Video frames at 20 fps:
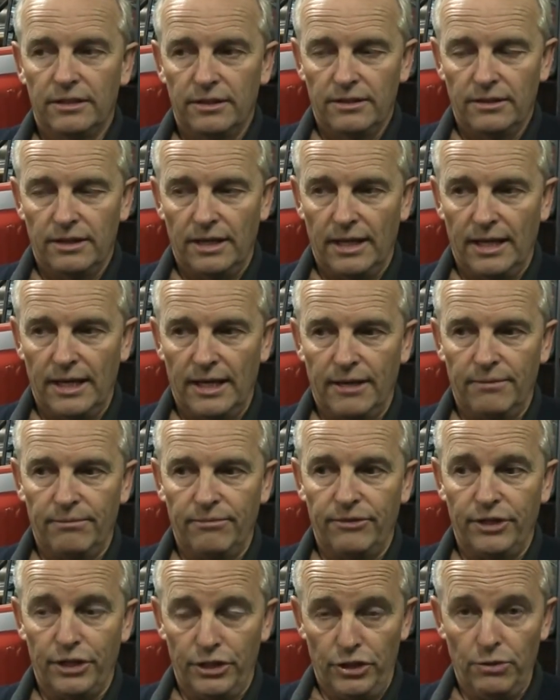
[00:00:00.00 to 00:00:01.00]

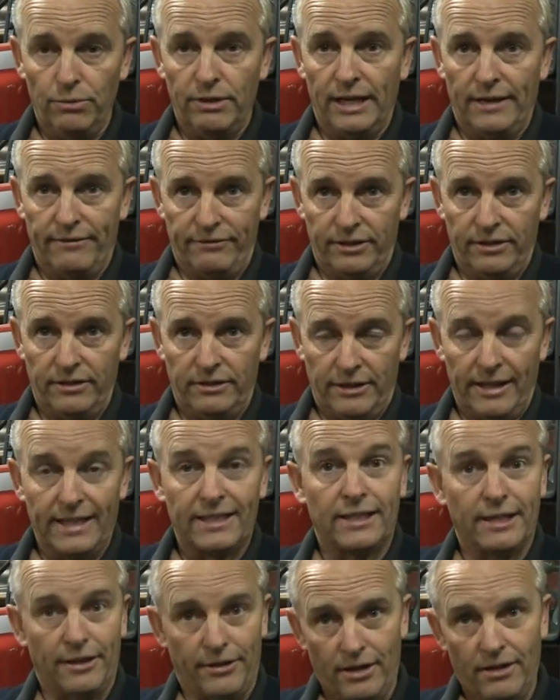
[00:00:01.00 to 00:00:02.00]
that you would have to... So that's
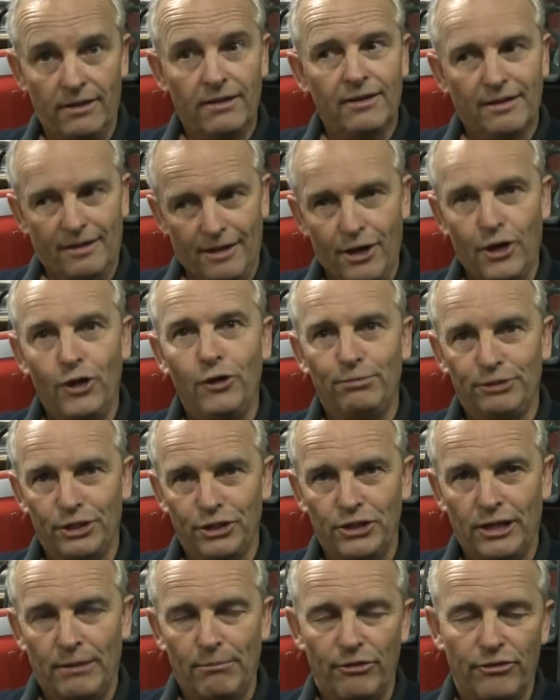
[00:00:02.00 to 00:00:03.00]
another hoop to
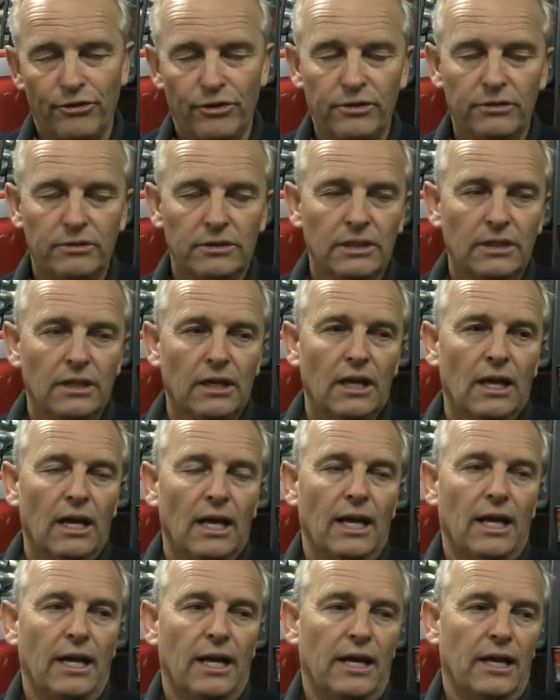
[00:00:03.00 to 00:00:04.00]
jump through
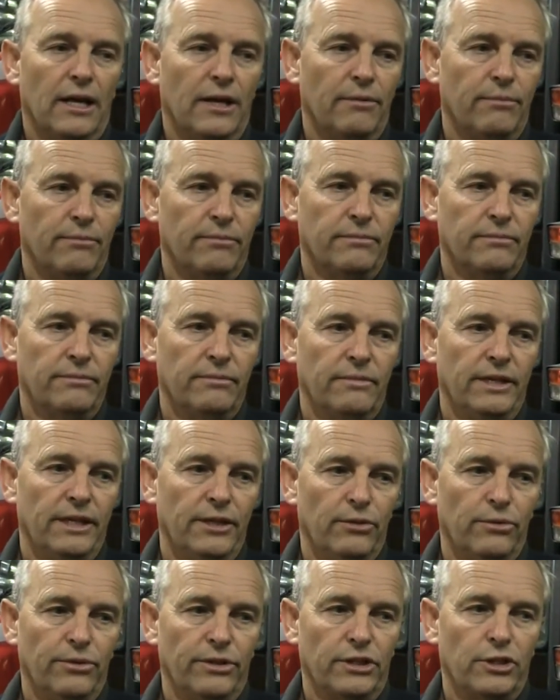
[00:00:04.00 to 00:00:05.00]
in
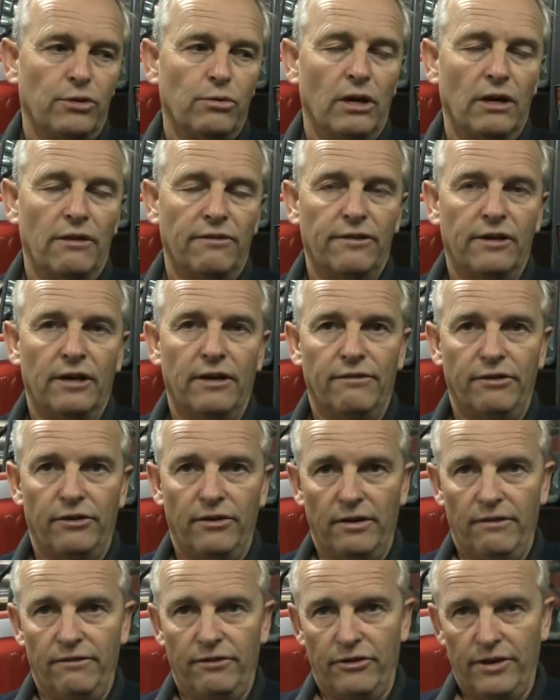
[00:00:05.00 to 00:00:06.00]
order to qualify
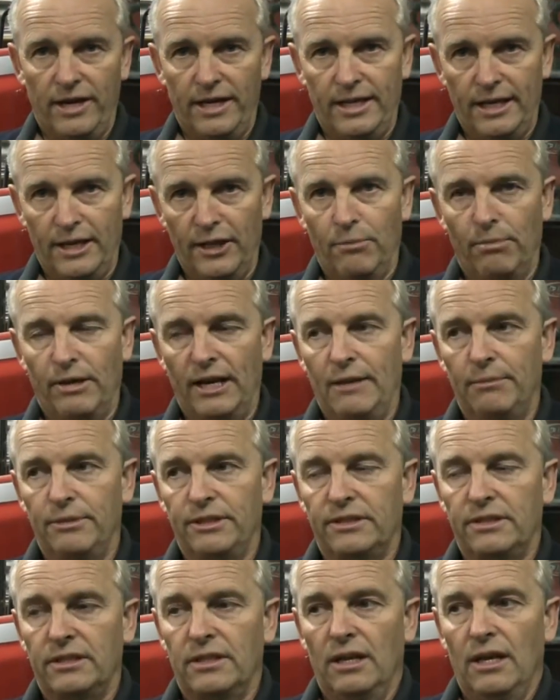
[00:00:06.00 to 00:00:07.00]
for any other
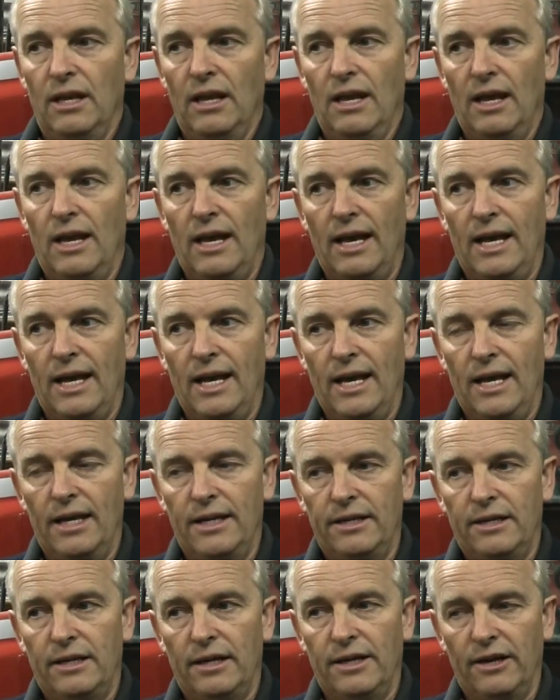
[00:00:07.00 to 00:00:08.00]
payments.
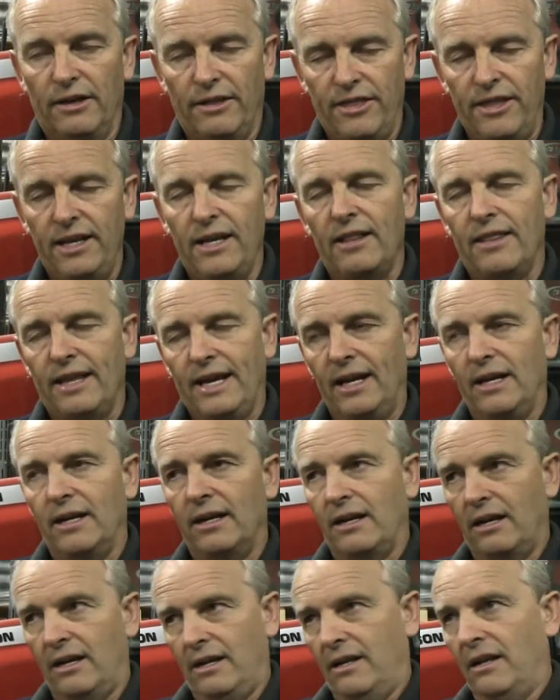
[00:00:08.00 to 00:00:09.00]
And I think that
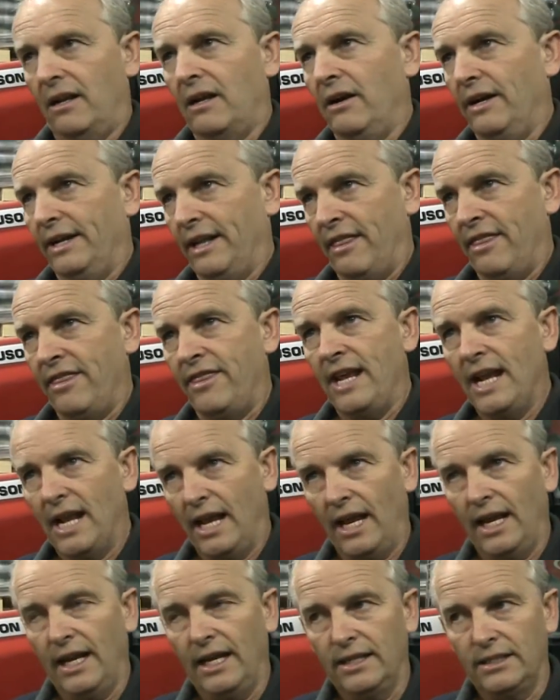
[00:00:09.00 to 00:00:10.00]
kind of
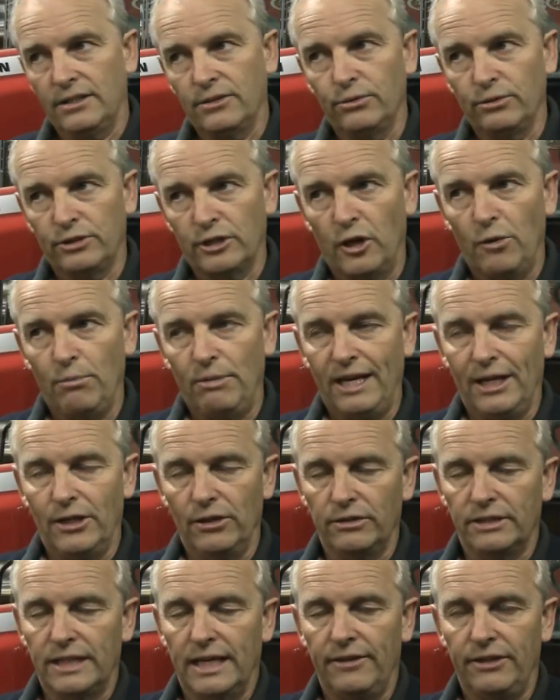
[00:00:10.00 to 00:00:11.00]
thinking is also being
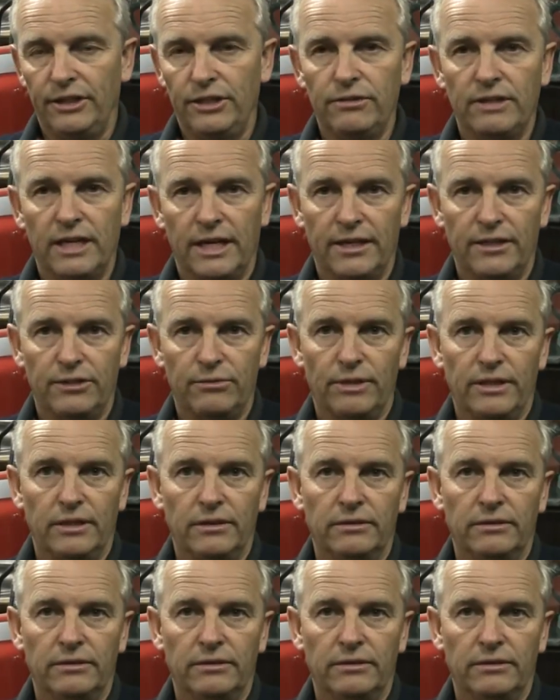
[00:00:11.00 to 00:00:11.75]
looked at in the UK as well.